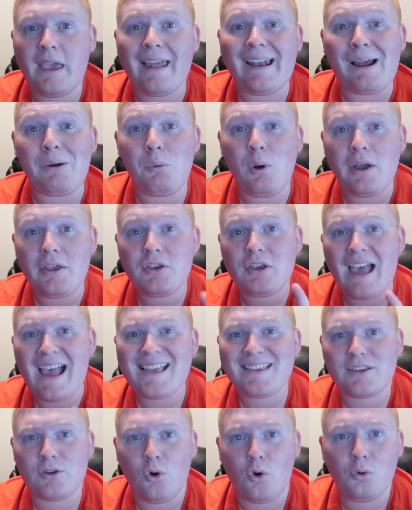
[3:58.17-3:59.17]
and I want you
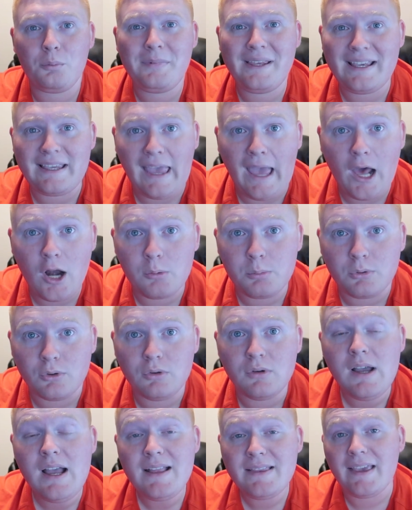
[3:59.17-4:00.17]
guys to hold me
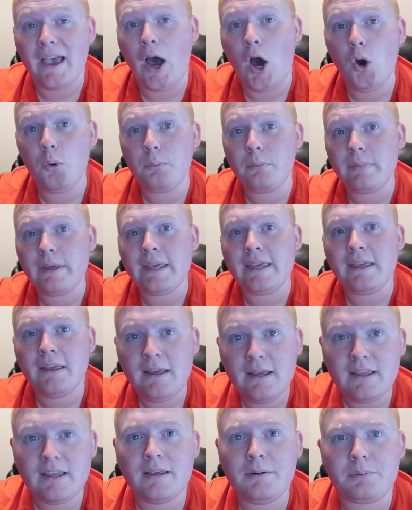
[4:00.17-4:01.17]
accountable to help me
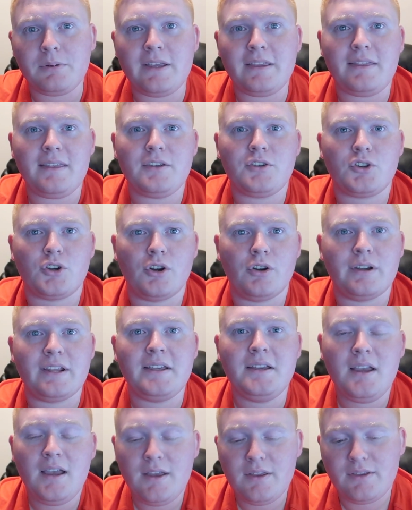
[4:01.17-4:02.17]
complete this journey.